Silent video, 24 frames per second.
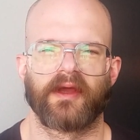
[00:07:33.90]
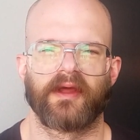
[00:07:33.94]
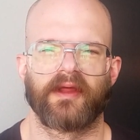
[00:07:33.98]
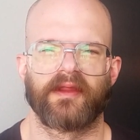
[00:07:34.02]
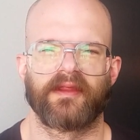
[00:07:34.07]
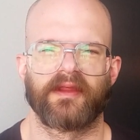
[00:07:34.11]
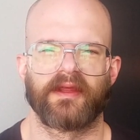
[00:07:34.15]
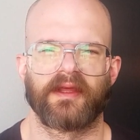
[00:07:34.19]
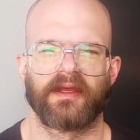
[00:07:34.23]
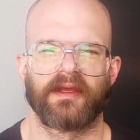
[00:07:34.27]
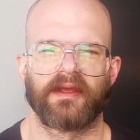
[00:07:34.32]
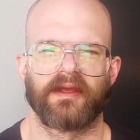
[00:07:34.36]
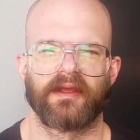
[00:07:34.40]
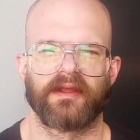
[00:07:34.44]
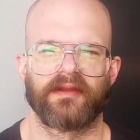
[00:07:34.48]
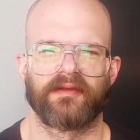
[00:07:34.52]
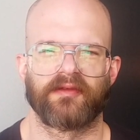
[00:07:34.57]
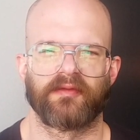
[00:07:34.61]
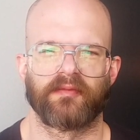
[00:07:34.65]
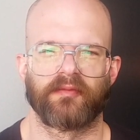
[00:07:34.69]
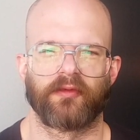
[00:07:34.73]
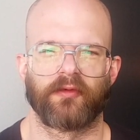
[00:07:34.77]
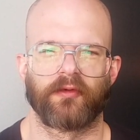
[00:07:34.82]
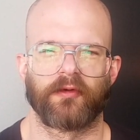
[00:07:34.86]
I think
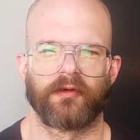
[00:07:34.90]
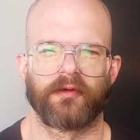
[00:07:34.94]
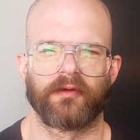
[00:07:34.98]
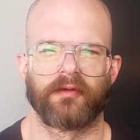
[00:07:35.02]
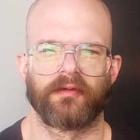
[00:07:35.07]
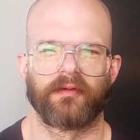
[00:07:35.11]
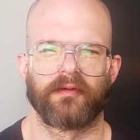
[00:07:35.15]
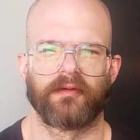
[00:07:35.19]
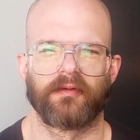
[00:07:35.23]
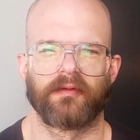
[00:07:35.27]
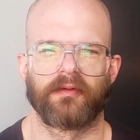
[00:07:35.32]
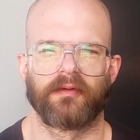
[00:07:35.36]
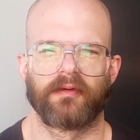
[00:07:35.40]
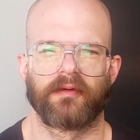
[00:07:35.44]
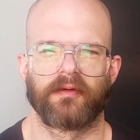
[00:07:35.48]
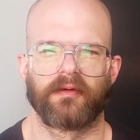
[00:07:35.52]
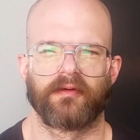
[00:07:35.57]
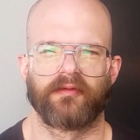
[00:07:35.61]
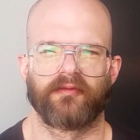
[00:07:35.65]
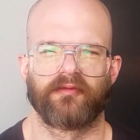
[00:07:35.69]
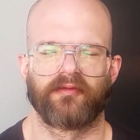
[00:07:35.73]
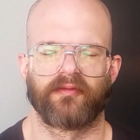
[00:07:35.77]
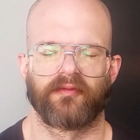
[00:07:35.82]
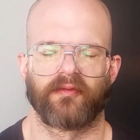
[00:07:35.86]
it's important,
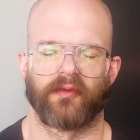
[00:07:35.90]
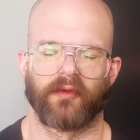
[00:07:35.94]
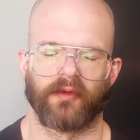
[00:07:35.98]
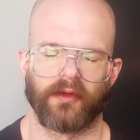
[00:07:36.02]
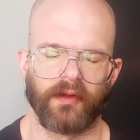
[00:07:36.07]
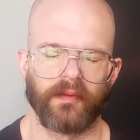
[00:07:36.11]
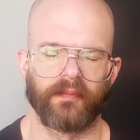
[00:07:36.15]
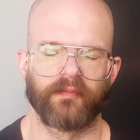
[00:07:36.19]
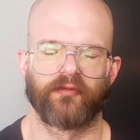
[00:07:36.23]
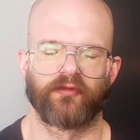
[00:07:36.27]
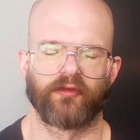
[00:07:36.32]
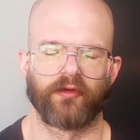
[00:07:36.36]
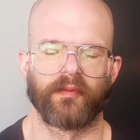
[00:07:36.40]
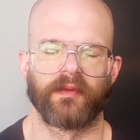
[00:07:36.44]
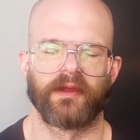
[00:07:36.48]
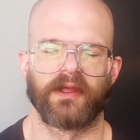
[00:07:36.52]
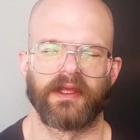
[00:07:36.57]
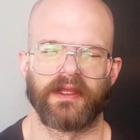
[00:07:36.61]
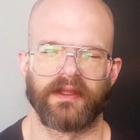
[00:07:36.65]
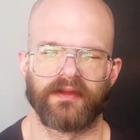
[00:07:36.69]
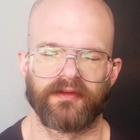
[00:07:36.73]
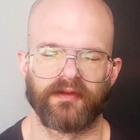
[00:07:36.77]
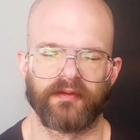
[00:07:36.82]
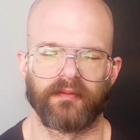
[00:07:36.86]
well, for
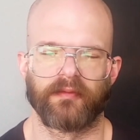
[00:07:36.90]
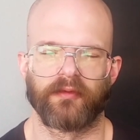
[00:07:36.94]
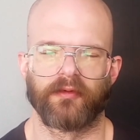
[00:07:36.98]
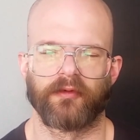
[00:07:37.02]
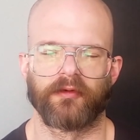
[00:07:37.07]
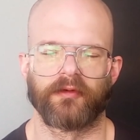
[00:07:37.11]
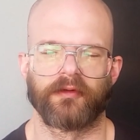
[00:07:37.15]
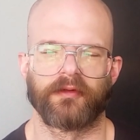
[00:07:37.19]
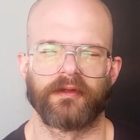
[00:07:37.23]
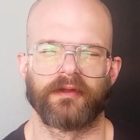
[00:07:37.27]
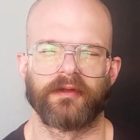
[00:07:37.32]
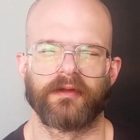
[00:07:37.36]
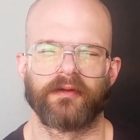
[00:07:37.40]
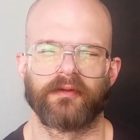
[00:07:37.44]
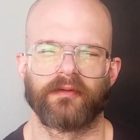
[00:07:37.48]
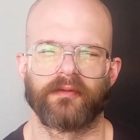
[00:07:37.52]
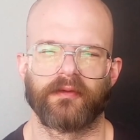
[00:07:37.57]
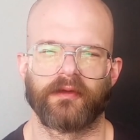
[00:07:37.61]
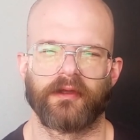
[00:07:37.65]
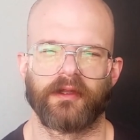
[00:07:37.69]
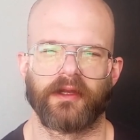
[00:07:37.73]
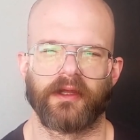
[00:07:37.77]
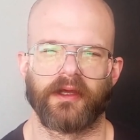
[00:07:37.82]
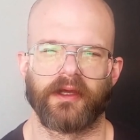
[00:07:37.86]
me it's important
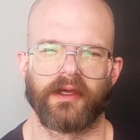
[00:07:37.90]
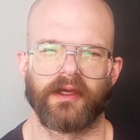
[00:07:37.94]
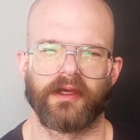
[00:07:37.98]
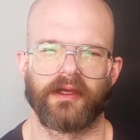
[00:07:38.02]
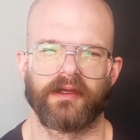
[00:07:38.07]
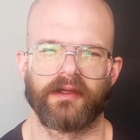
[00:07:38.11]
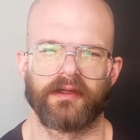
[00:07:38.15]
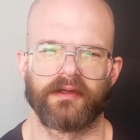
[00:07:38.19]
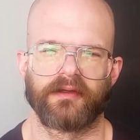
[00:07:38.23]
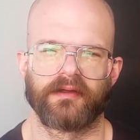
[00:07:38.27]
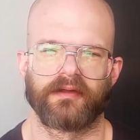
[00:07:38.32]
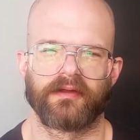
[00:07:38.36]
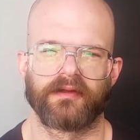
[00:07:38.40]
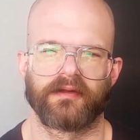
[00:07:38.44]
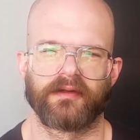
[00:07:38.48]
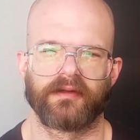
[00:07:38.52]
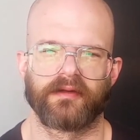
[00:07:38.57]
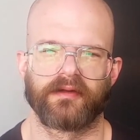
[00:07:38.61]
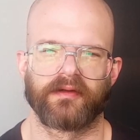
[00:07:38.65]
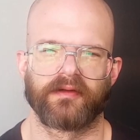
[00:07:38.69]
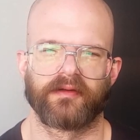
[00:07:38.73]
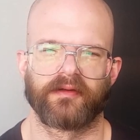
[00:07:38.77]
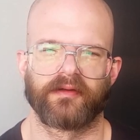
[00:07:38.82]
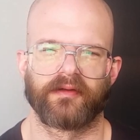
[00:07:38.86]
when I
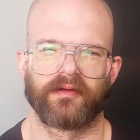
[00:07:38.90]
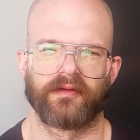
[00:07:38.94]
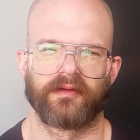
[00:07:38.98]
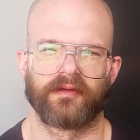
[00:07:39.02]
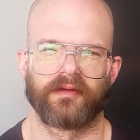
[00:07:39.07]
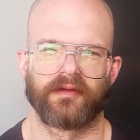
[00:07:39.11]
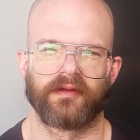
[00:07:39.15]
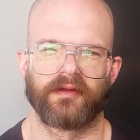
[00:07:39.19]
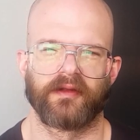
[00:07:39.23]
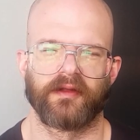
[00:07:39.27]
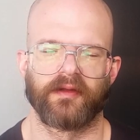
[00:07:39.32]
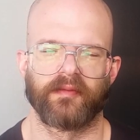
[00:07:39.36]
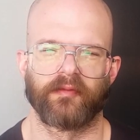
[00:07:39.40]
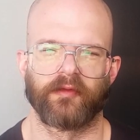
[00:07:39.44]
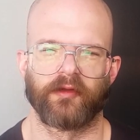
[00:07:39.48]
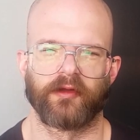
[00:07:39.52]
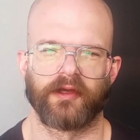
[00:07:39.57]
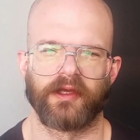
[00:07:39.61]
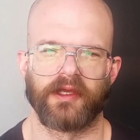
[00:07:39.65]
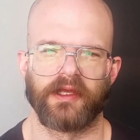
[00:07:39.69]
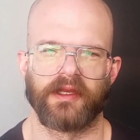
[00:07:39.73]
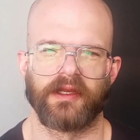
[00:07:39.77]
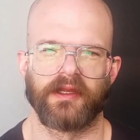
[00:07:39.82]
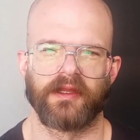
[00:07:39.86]
am
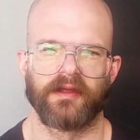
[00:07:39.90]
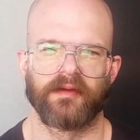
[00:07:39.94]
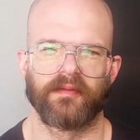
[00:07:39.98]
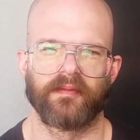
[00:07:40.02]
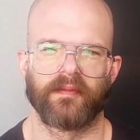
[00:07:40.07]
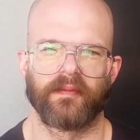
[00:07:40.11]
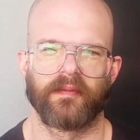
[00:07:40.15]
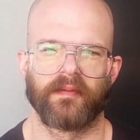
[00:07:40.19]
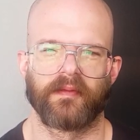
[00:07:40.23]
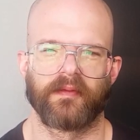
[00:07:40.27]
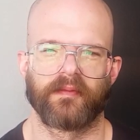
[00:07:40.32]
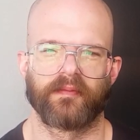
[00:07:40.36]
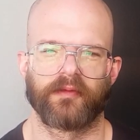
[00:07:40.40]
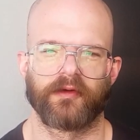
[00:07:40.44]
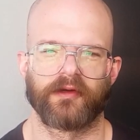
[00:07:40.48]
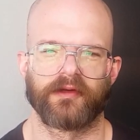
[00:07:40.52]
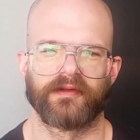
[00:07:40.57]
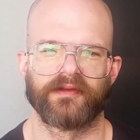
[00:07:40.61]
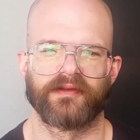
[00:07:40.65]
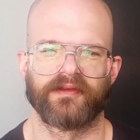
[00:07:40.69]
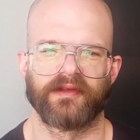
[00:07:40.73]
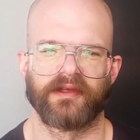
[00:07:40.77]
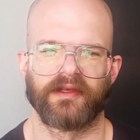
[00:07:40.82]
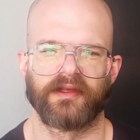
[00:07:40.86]
looking at
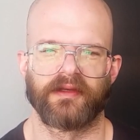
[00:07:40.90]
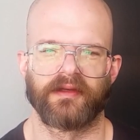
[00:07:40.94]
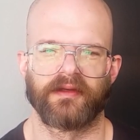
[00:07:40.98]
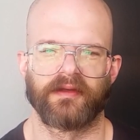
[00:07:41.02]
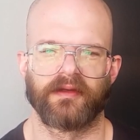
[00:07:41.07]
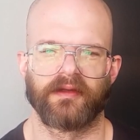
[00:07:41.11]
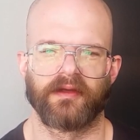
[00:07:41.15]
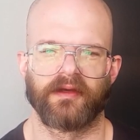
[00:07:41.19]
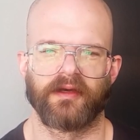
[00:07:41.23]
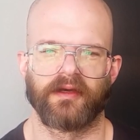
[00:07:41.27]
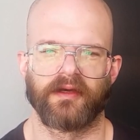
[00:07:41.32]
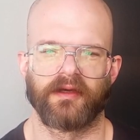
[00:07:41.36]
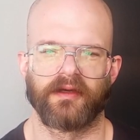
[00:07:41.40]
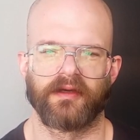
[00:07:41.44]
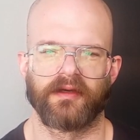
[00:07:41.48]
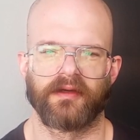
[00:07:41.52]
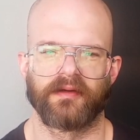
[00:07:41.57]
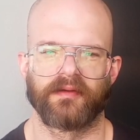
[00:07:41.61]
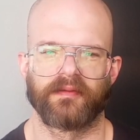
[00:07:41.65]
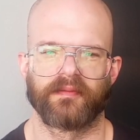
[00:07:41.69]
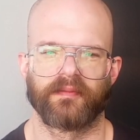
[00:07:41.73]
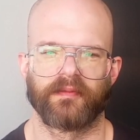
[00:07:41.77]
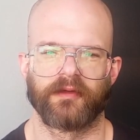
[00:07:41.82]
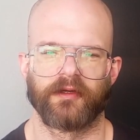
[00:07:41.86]
purchasing
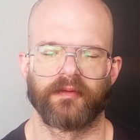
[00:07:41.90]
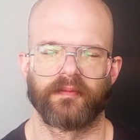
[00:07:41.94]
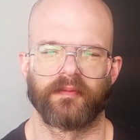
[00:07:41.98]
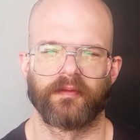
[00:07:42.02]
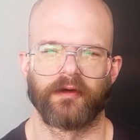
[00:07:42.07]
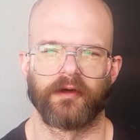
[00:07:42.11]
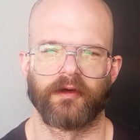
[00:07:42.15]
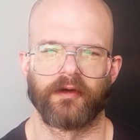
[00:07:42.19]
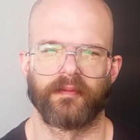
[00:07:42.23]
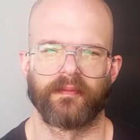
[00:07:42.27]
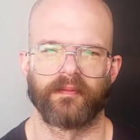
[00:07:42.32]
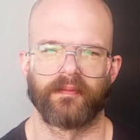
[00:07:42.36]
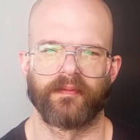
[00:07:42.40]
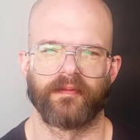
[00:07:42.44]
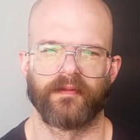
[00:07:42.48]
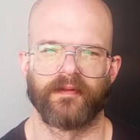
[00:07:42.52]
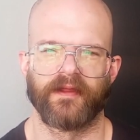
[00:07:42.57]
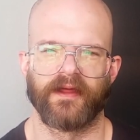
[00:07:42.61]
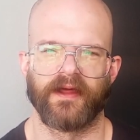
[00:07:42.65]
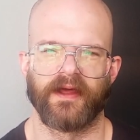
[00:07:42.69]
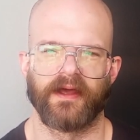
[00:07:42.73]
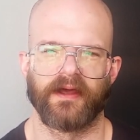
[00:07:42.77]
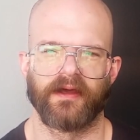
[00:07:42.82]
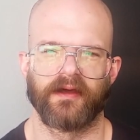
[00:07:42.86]
beard balm
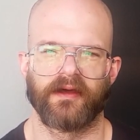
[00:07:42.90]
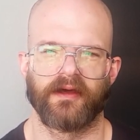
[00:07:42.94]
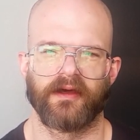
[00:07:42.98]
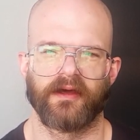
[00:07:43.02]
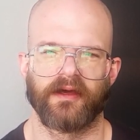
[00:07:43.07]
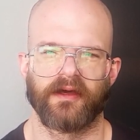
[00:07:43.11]
that